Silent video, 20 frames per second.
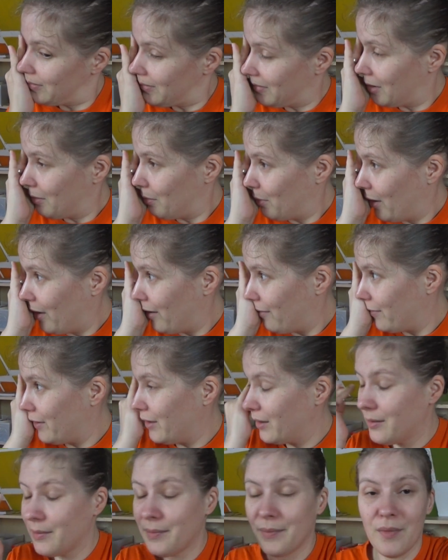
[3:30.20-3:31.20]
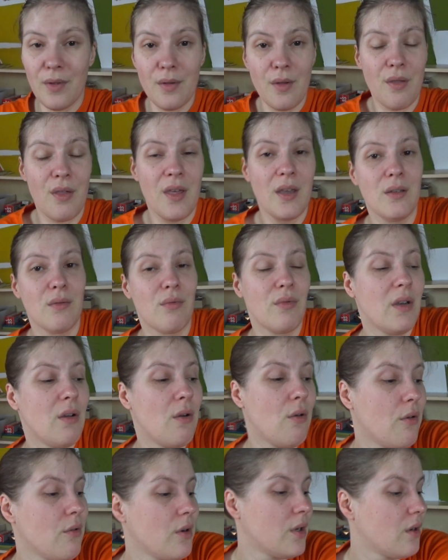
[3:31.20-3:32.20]
I'm having things
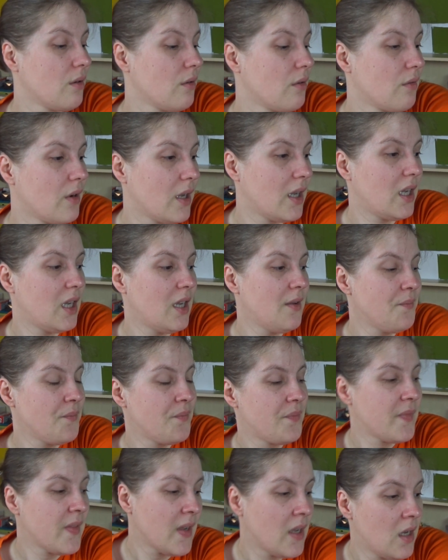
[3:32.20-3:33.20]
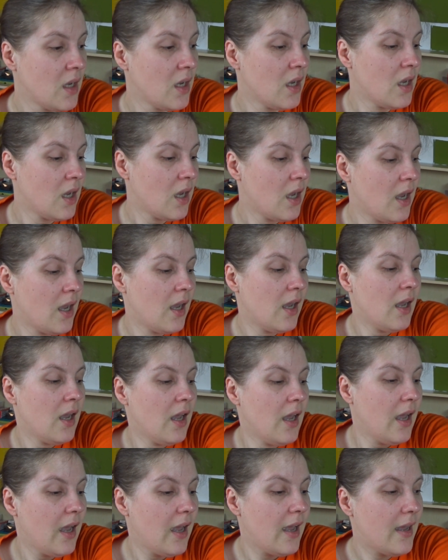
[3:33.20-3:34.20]
recorded already.
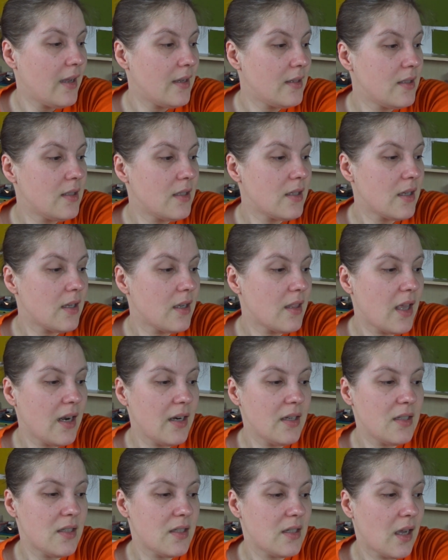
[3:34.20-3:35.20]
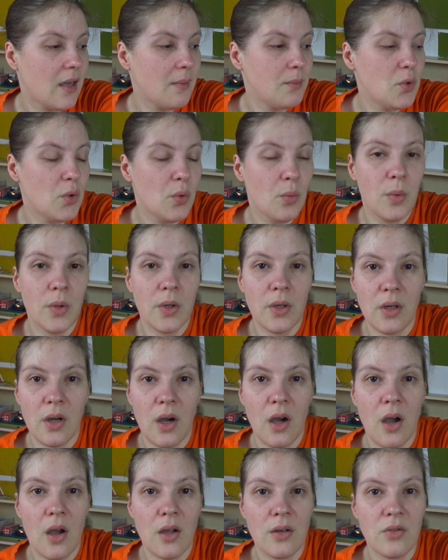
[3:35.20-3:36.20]
And uh, then it's time to work
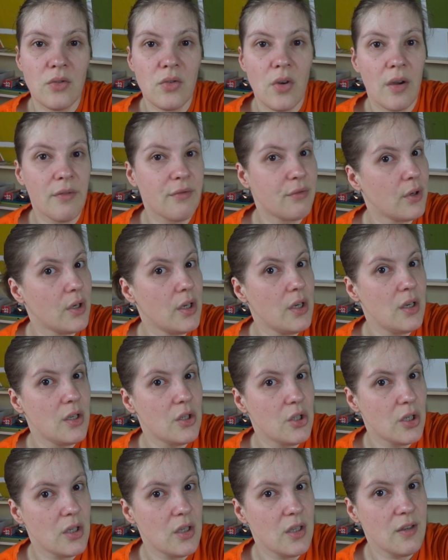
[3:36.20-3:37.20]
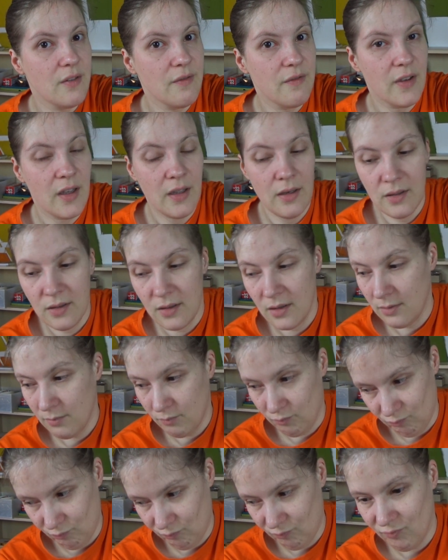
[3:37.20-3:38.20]
on Draw for Initiative and
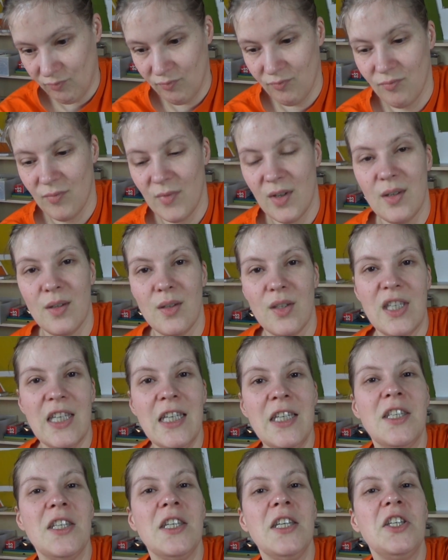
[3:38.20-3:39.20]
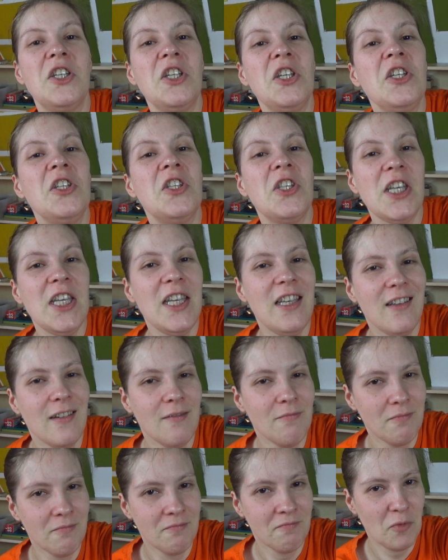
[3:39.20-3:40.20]

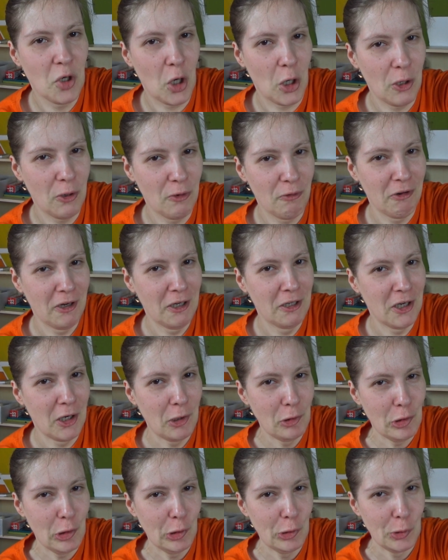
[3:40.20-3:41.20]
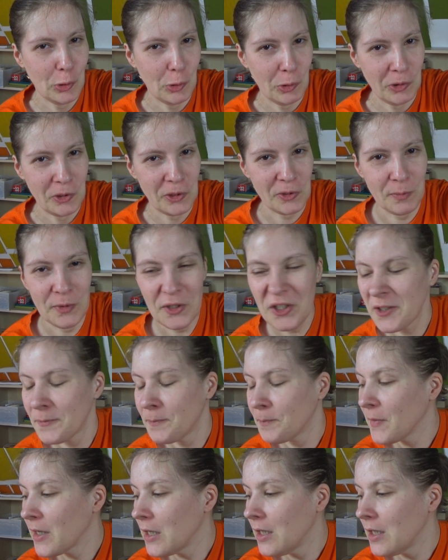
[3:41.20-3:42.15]
CCTC, Coloring Countdown to Christmas.